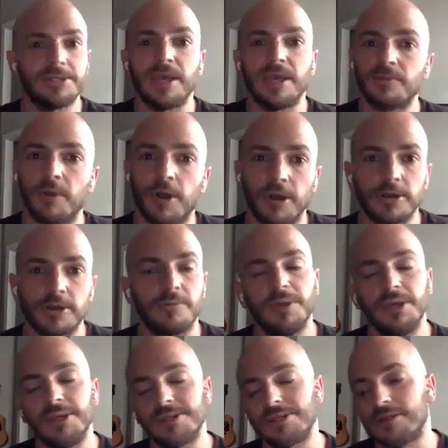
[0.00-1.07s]
to take the mark of the
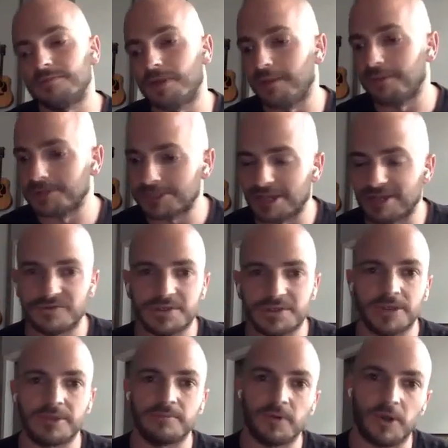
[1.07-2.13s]
beast, and the Bible says you
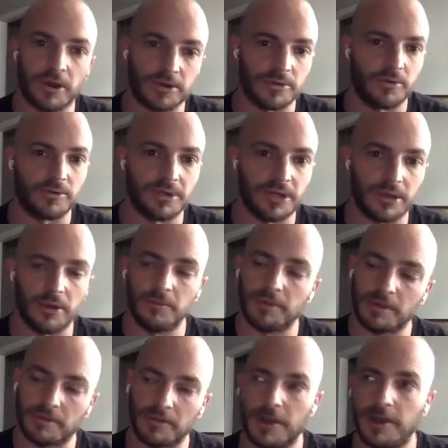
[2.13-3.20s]
take the mark, you're going to hell,
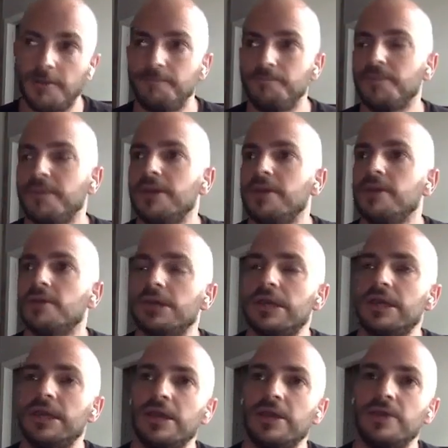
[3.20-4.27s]
blah, blah, blah.
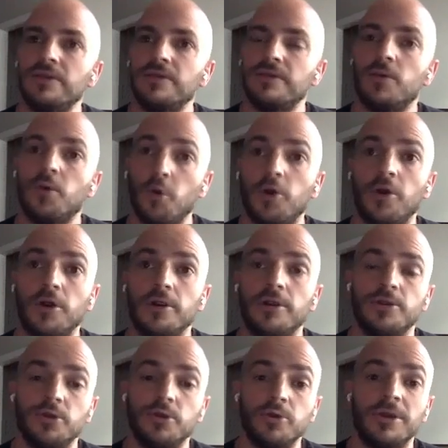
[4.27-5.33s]
And
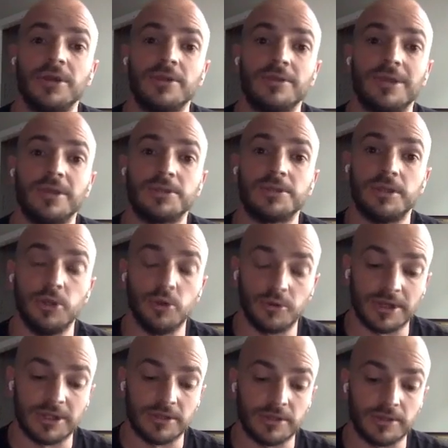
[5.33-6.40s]
or you can get
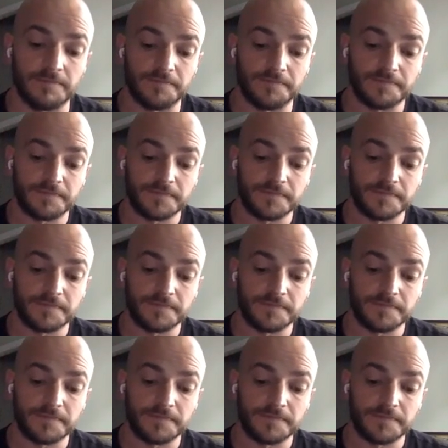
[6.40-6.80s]
your